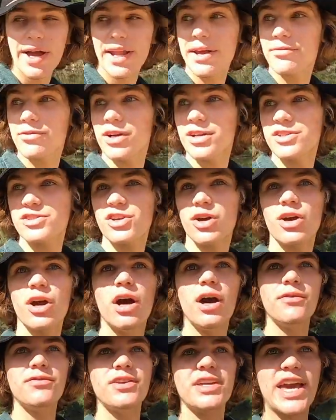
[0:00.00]
All right, everyone, so
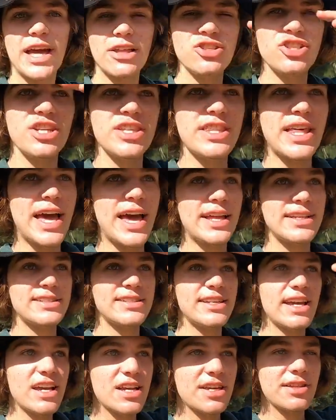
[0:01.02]
after catching that
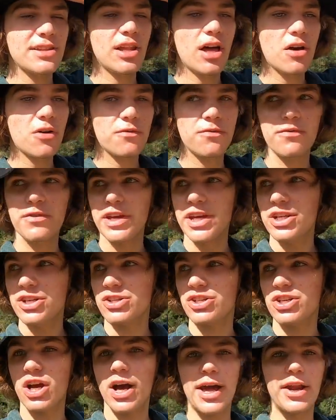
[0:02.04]
second
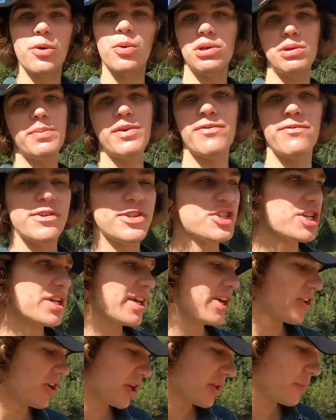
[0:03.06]
lungfish, I don't wanna be fishing
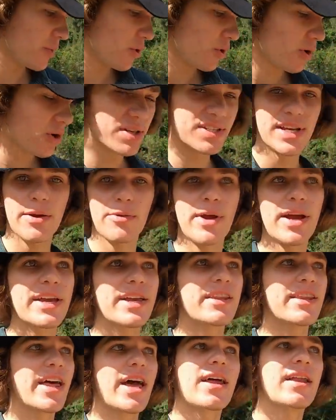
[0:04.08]
here anymore because I
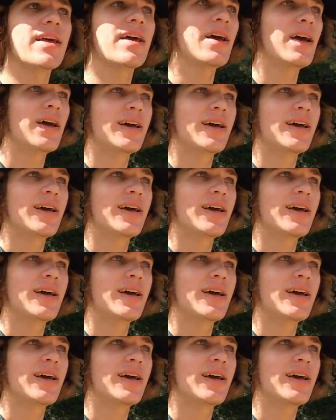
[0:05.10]
reckon that